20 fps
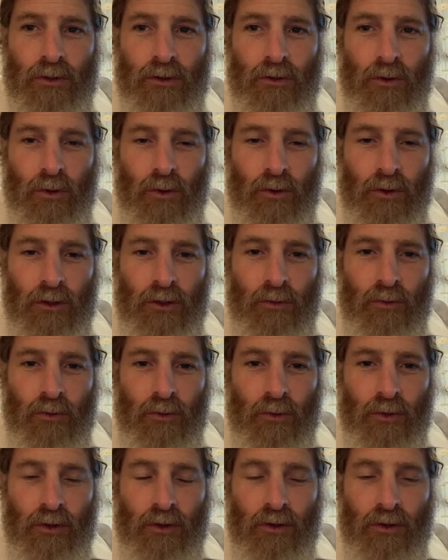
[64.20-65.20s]
New York,
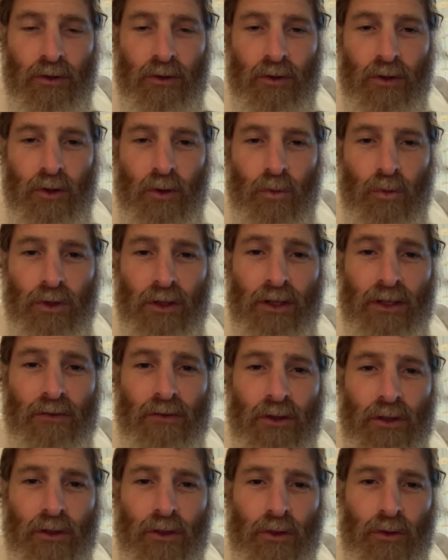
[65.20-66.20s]
we're
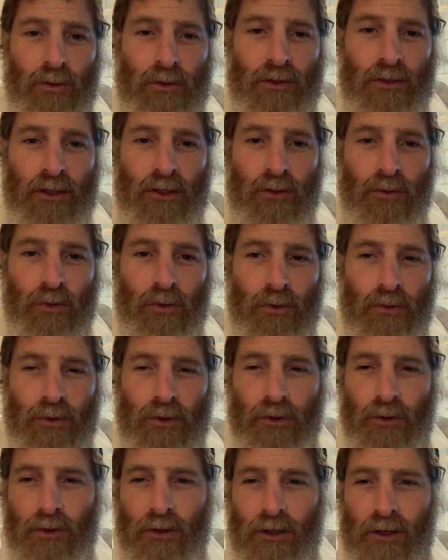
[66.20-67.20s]
leaving Thursday,
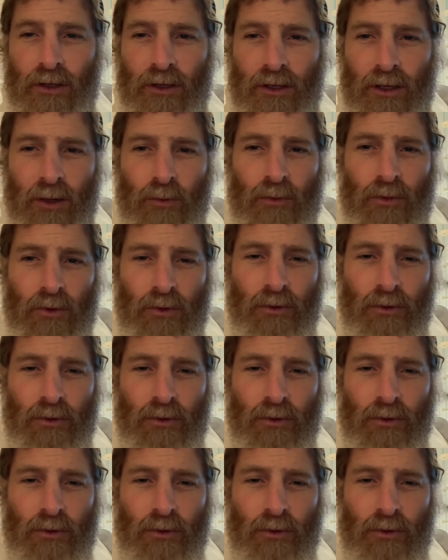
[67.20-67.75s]
12:30 a.m.